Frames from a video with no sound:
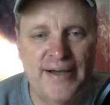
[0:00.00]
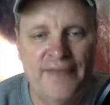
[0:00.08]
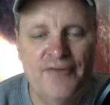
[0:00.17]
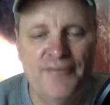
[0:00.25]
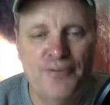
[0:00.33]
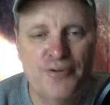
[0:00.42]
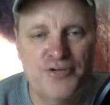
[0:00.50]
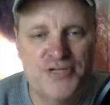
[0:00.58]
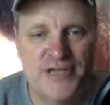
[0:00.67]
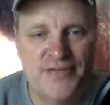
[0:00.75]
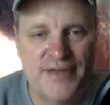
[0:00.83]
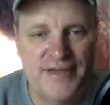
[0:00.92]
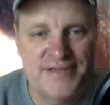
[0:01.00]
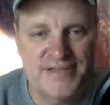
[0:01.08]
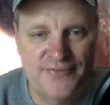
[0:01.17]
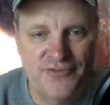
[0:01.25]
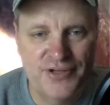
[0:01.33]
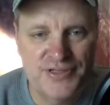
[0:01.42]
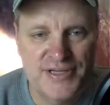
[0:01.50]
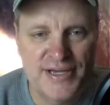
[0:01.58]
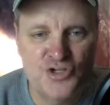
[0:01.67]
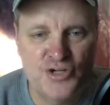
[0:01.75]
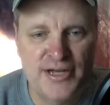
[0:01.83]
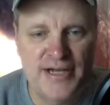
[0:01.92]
Every person in that civilization